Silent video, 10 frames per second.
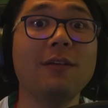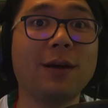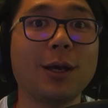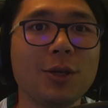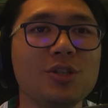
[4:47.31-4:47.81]

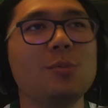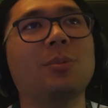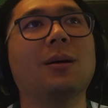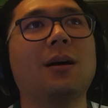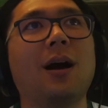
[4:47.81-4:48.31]
really fucking
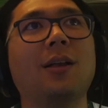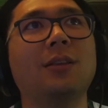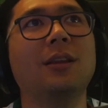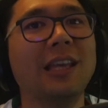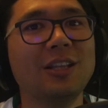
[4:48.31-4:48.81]
cheap
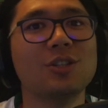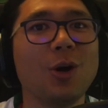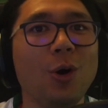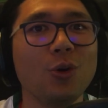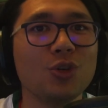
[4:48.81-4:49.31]
and
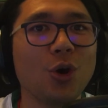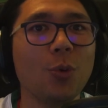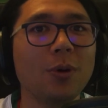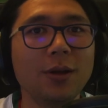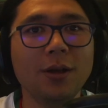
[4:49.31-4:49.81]
it's
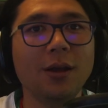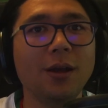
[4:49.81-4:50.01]
also